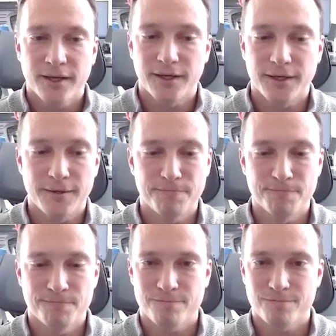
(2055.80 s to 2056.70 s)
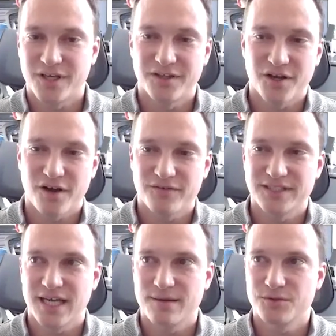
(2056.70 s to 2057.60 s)
Um, I think
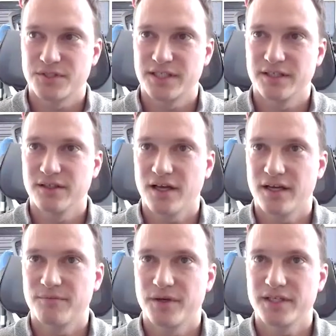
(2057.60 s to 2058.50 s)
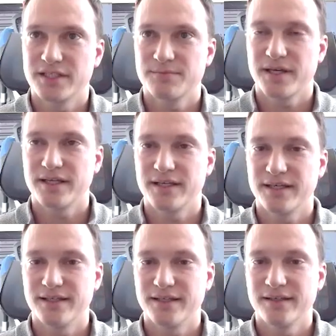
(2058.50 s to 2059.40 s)
oftentimes we see a lot of money spent
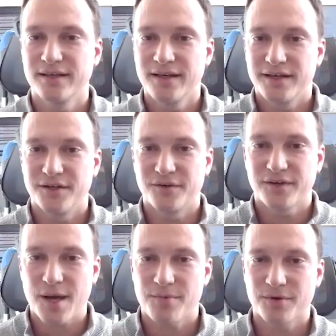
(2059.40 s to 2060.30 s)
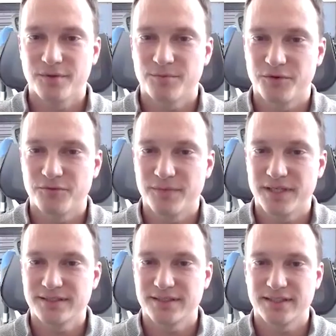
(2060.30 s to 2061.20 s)
in you know capital
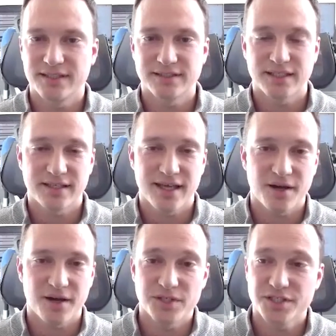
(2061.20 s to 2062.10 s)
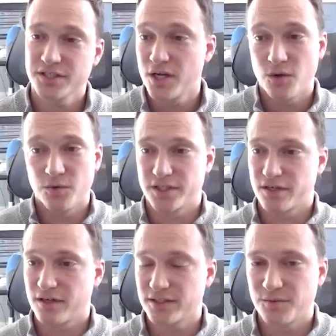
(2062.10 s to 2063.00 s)
improvements and things like that, which which
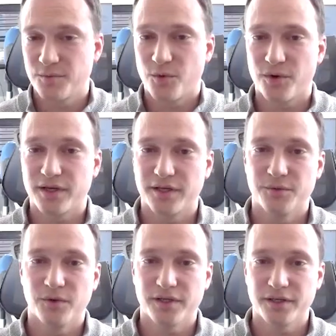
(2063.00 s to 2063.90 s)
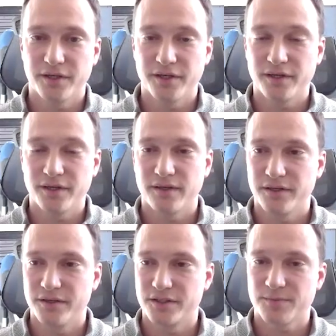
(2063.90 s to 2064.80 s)
are also important. You want your
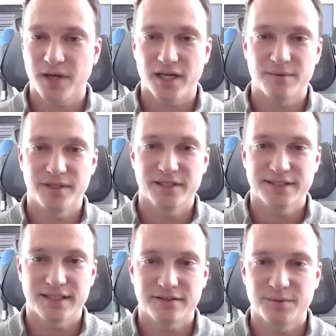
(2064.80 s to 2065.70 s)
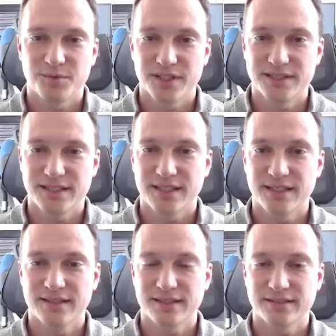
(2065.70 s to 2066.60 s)
your spa to be aesthetically pleasing
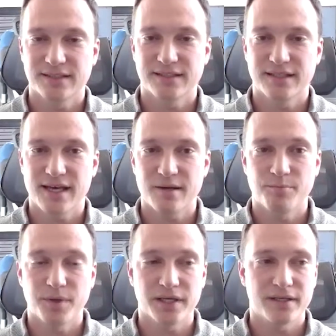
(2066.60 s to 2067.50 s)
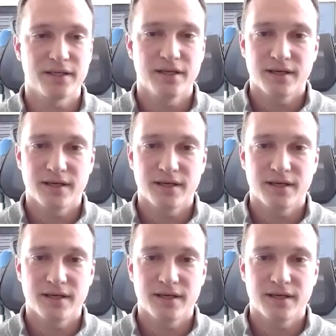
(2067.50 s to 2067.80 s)
and things like that, but